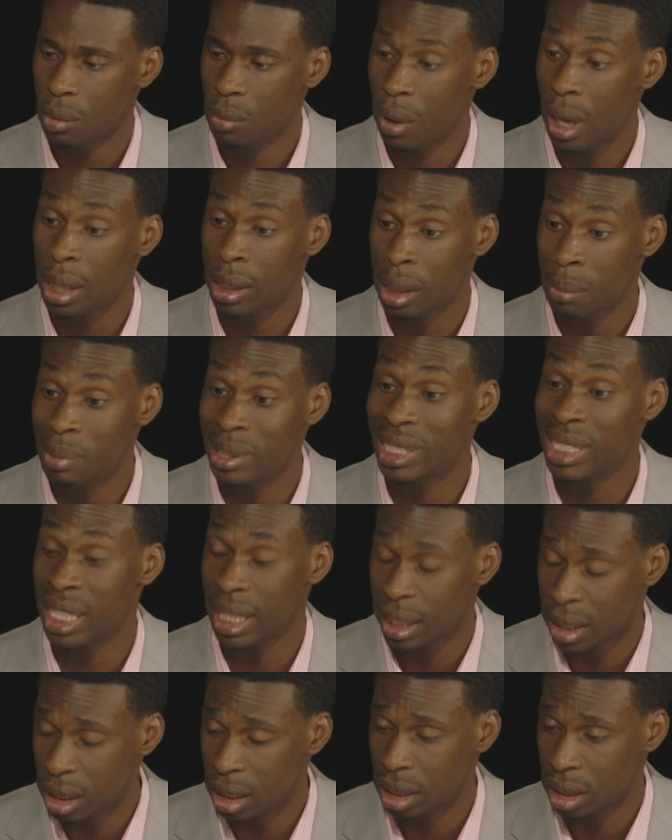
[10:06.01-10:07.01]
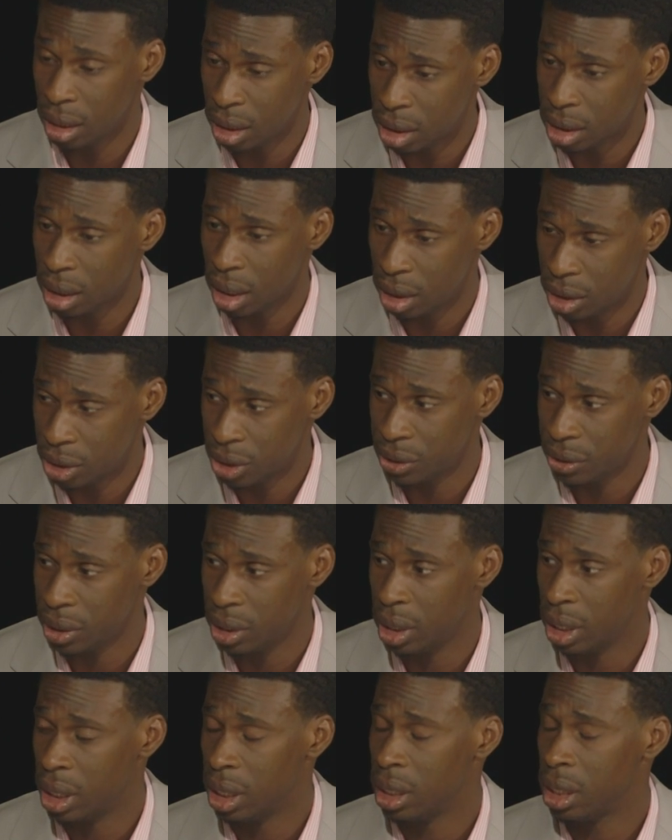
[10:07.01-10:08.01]
Well, I think particularly in this country,
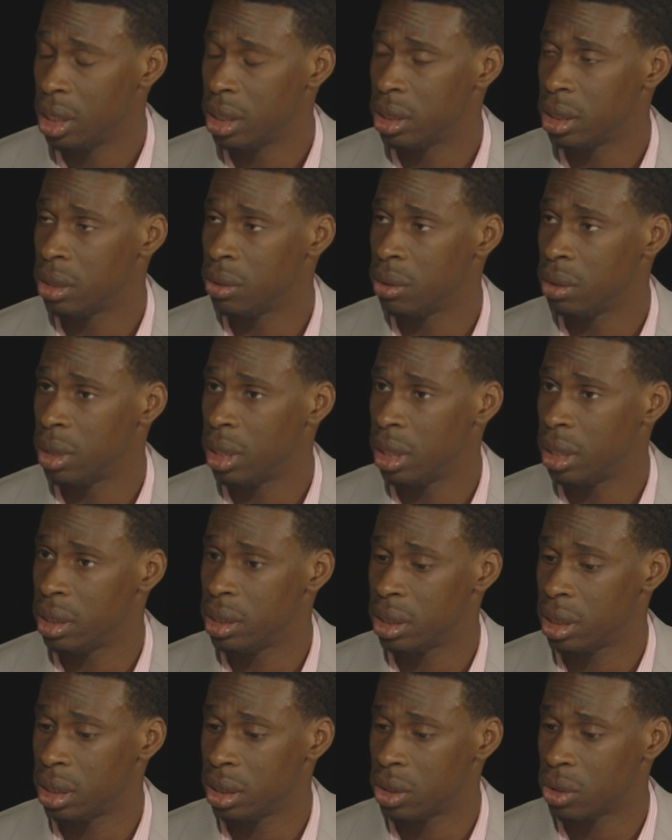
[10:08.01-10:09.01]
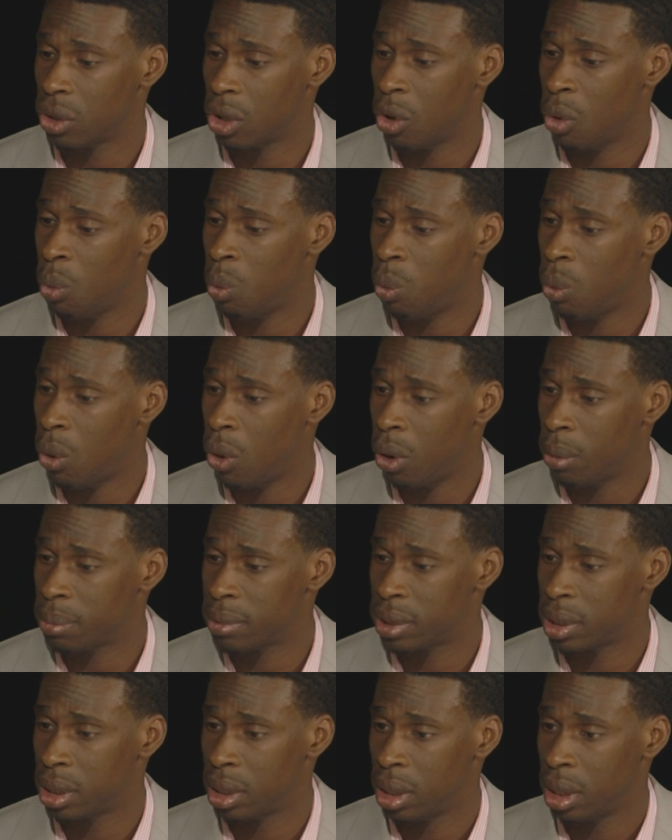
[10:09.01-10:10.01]
there's a there's a sort of
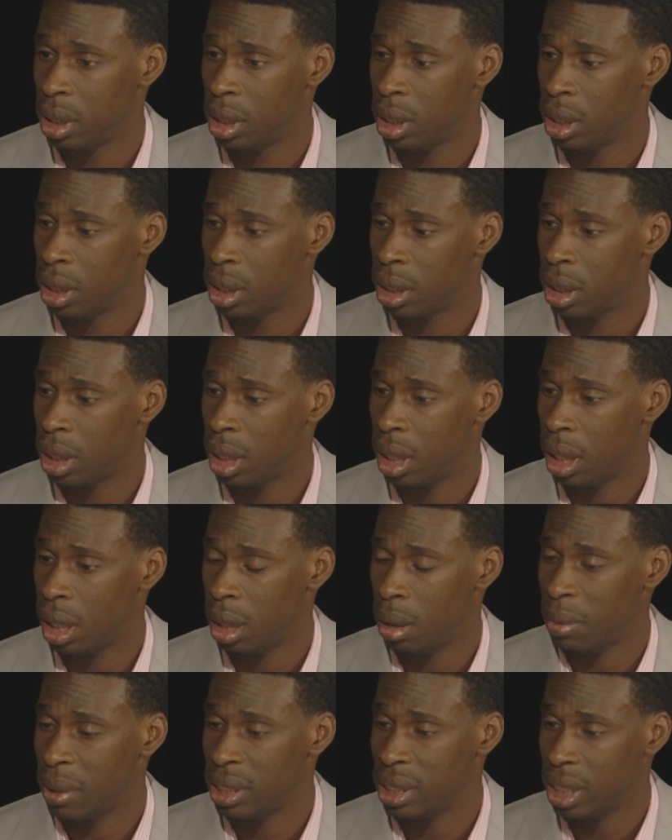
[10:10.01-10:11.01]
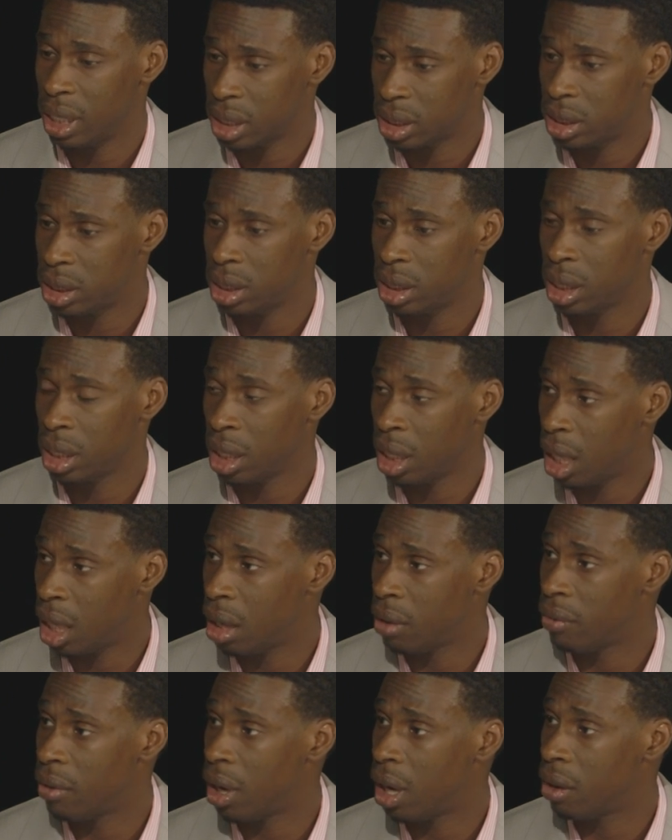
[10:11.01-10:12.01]
warped um, addiction,
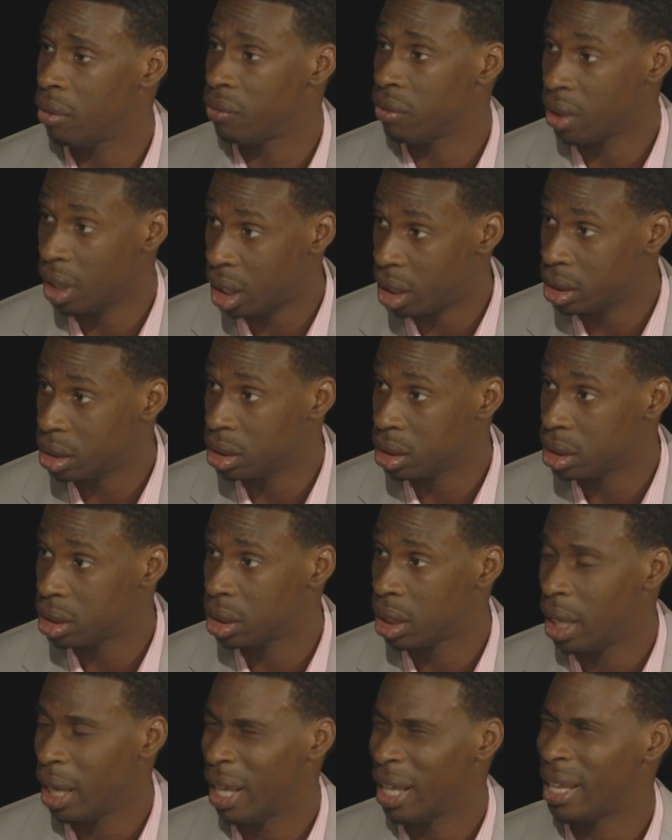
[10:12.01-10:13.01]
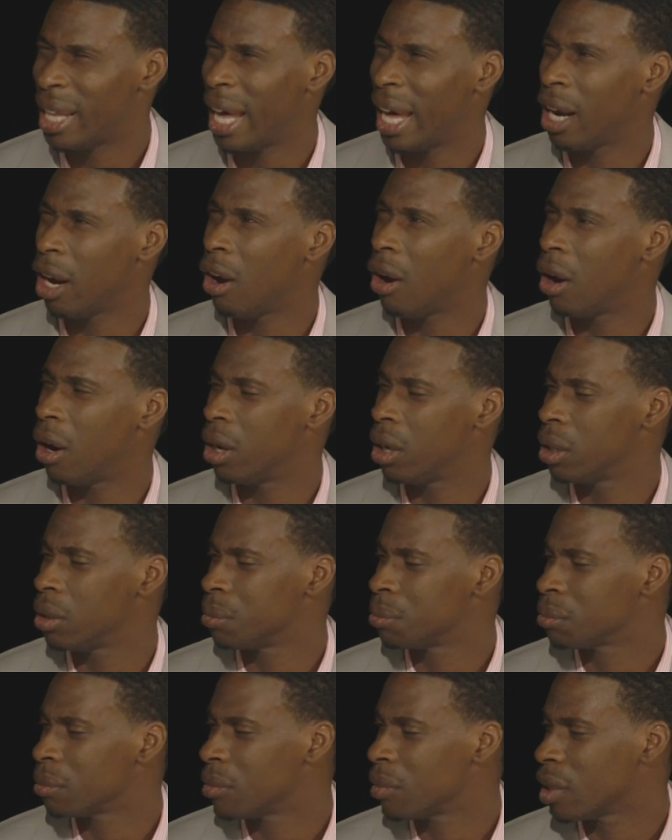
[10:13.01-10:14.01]
love of guns that are
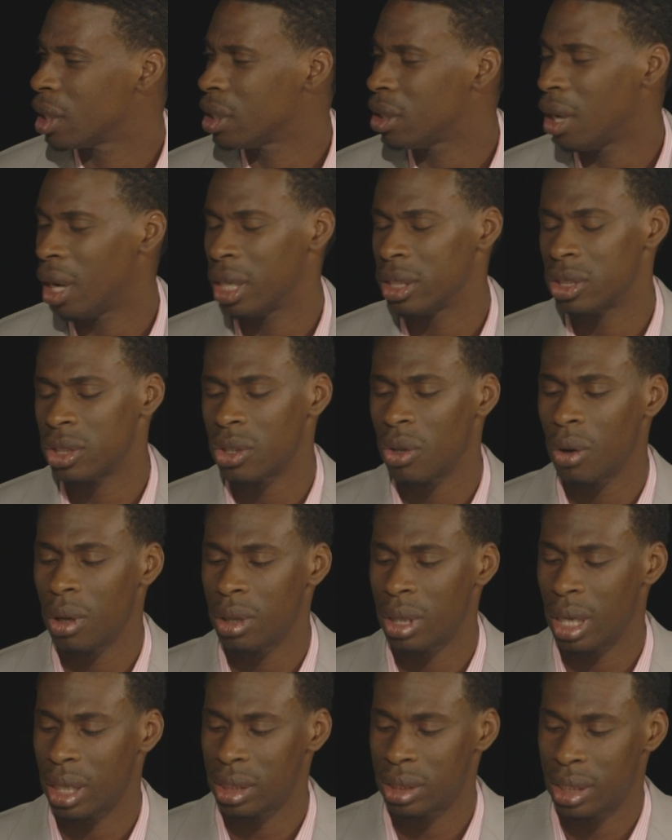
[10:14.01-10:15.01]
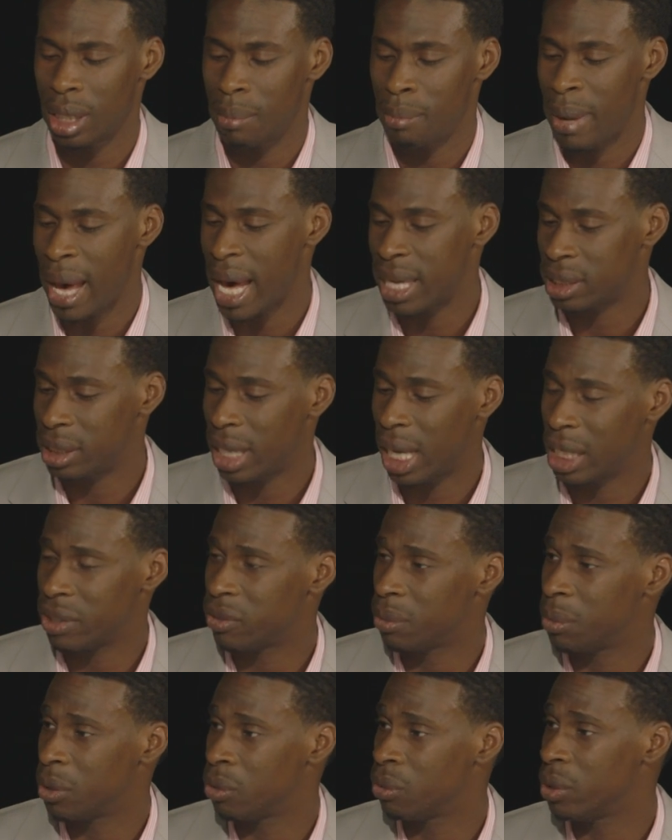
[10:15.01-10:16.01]
that are sort of I could say bastardized
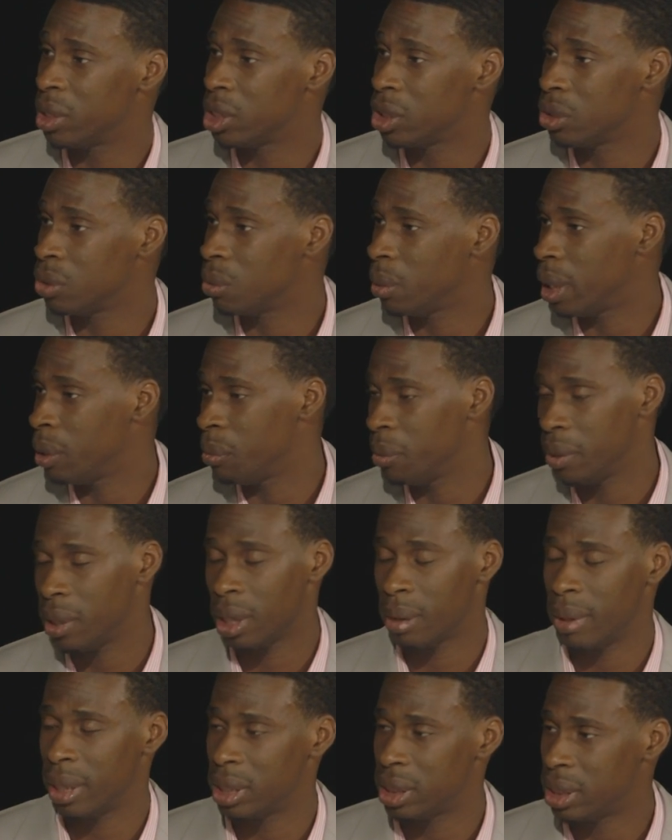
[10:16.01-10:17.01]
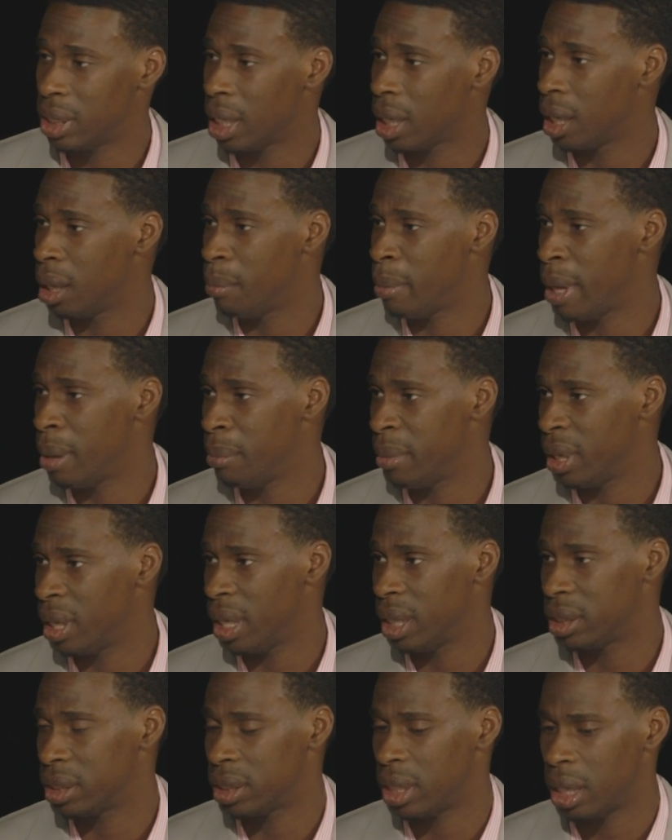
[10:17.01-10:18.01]
from the original way when we think about the Second Amendment,
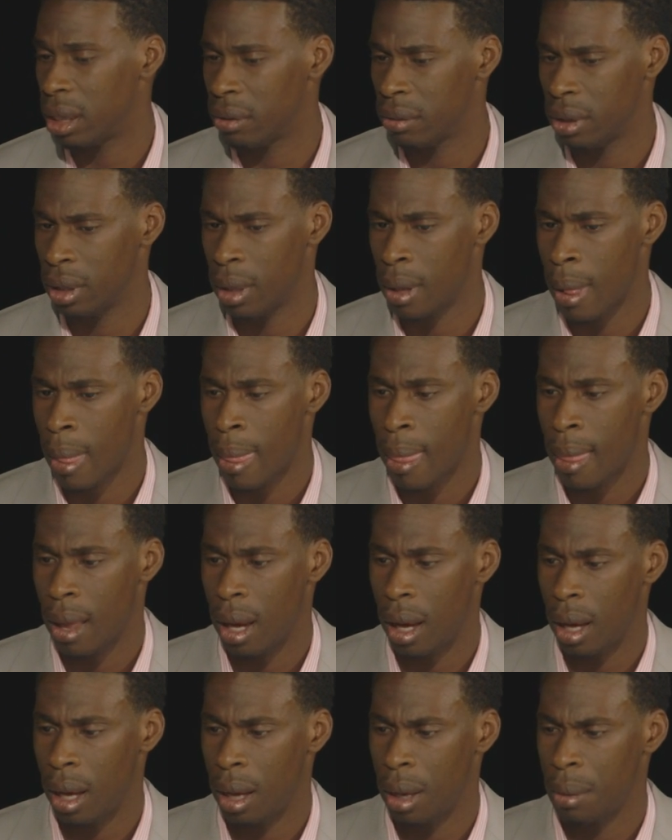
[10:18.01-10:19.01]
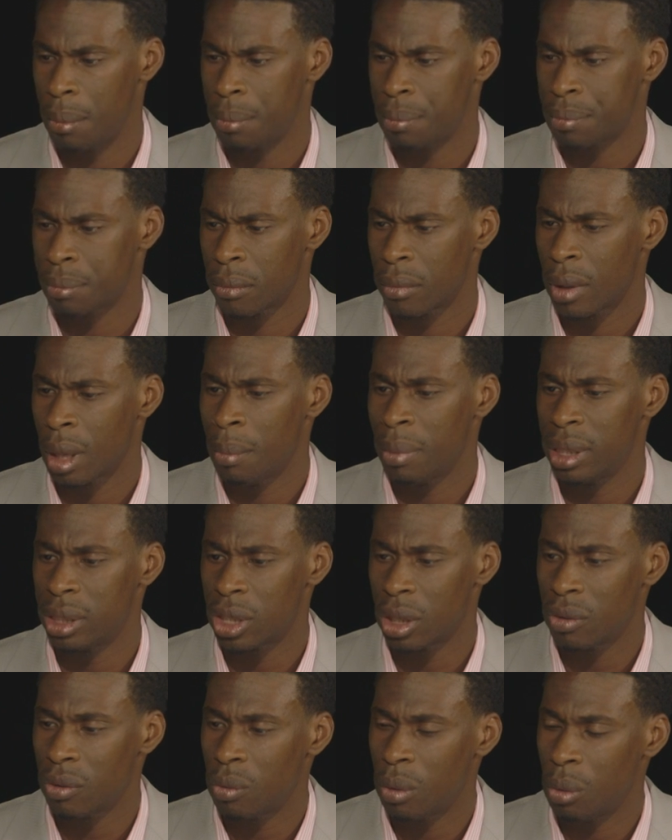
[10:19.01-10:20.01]
et cetera. Um, but in
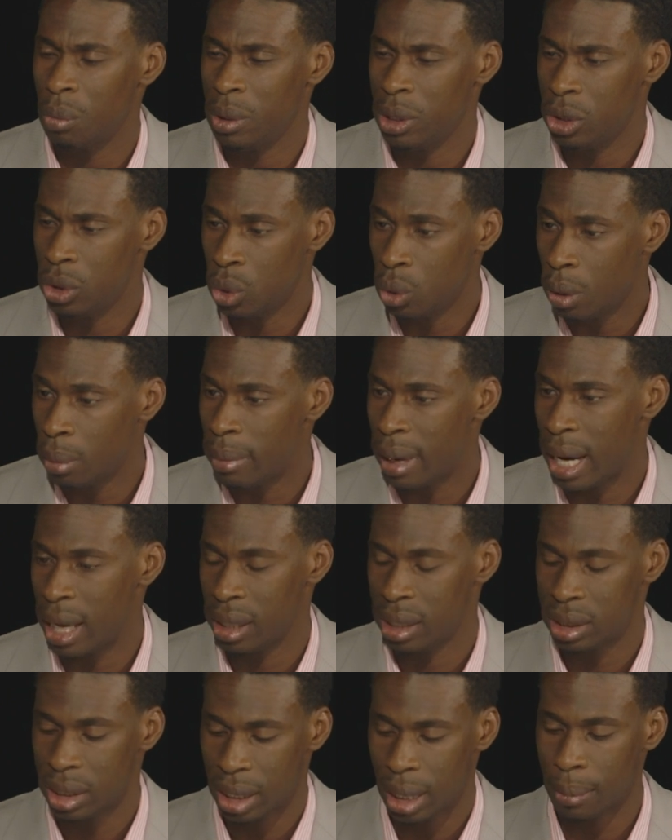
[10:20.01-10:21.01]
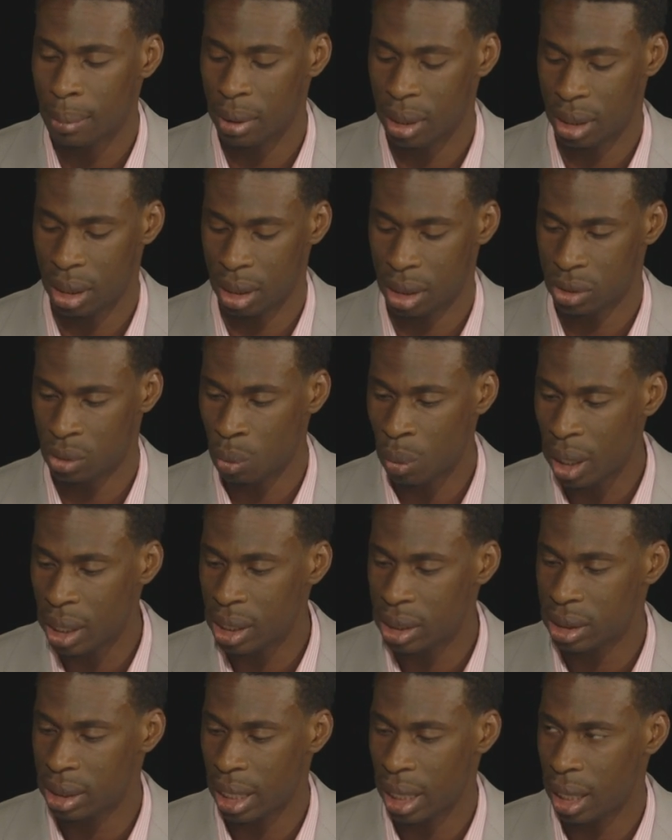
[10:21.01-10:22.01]
terms of what we do about it, it's a couple of things. One
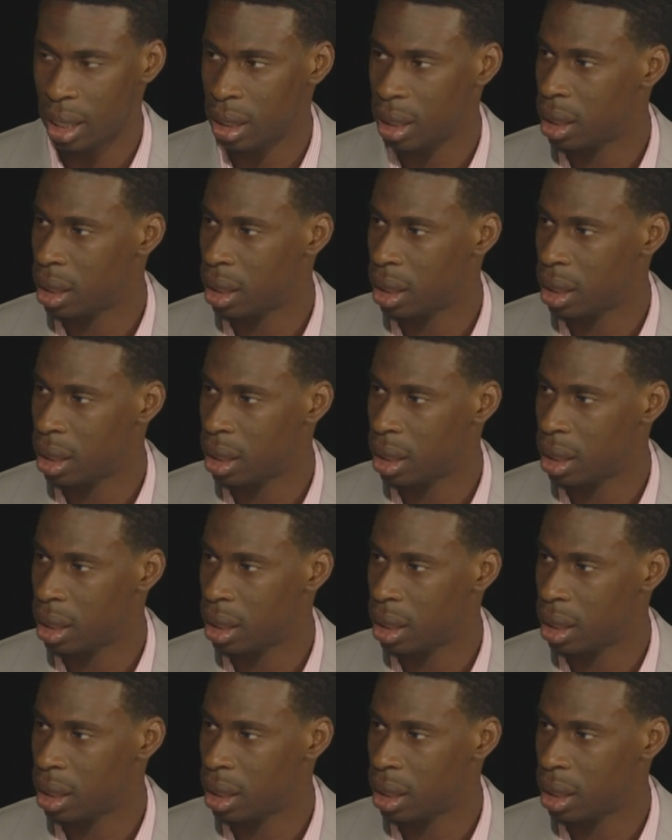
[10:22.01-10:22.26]
is there isn't a